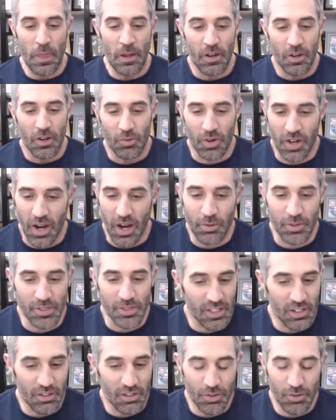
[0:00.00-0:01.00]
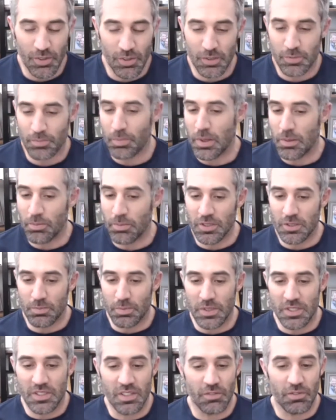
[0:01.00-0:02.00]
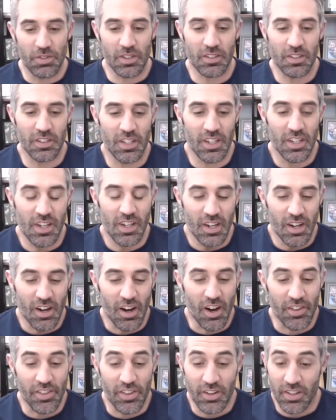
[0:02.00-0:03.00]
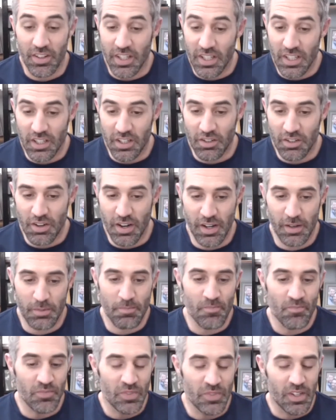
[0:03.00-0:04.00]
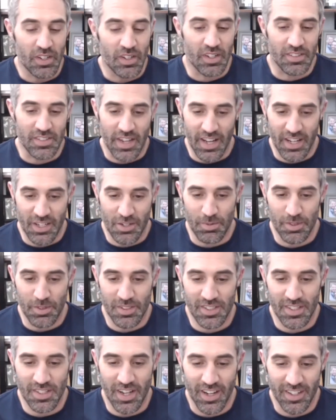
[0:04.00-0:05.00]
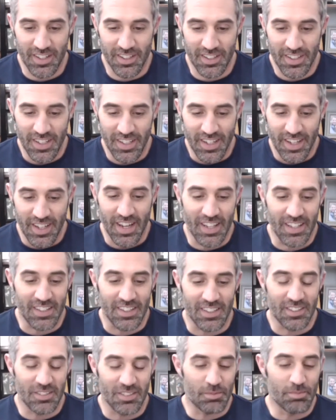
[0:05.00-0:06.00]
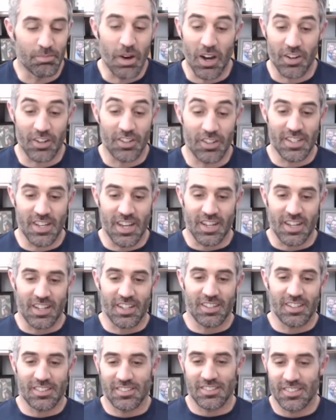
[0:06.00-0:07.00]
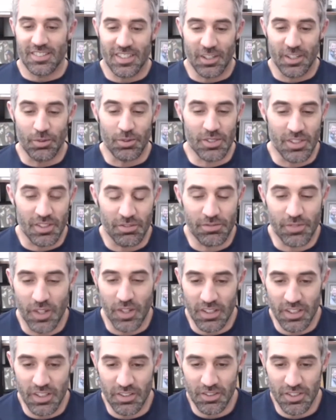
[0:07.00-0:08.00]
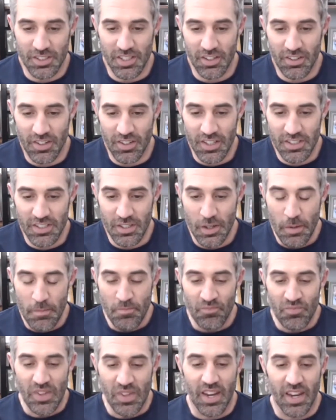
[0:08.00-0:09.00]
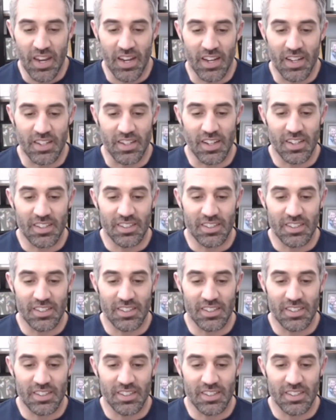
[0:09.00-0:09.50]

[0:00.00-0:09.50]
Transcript: where I was interviewing people specifically on their Enneagram, attachment style, and modern dating. It was a fun little series. And